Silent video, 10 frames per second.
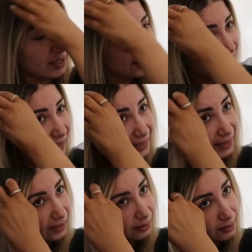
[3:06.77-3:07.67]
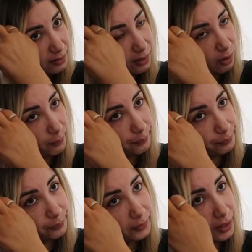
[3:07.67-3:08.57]
that late so
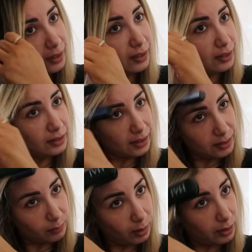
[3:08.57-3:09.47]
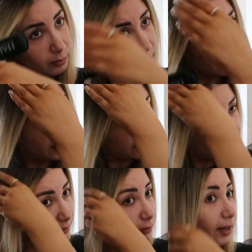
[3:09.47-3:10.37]
that's why we're
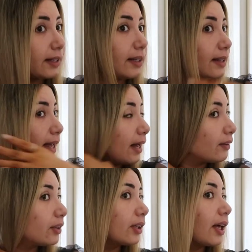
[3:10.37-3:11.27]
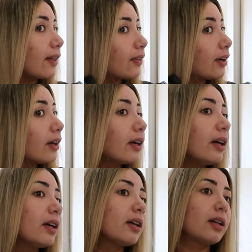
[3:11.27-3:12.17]
getting ready now together
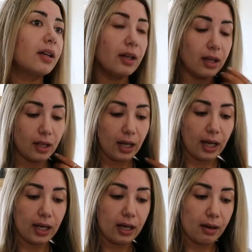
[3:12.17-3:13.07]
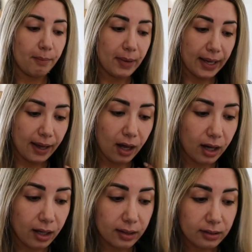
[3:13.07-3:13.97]
um, my
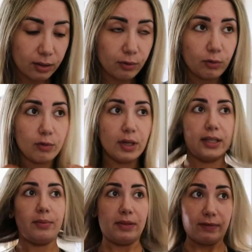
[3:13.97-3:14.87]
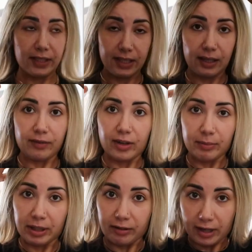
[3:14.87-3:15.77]
aunt who has been visiting from
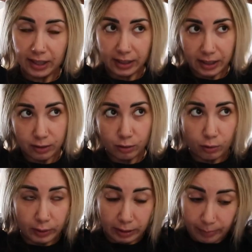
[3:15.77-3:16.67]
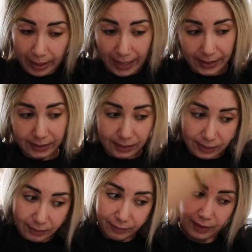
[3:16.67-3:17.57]
Iran is going back since
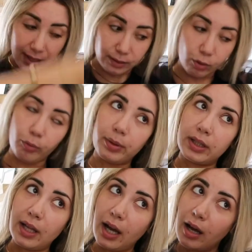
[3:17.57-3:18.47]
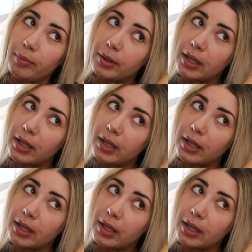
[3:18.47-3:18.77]
the flights opened up.